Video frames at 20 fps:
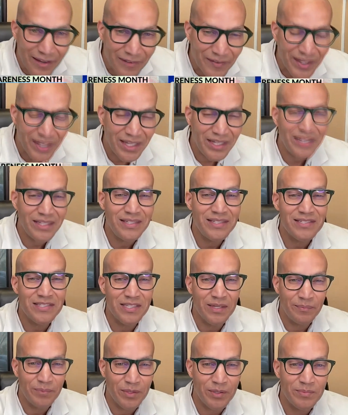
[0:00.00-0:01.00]
any
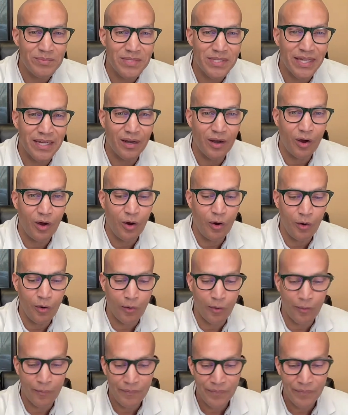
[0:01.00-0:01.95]
symptoms at all,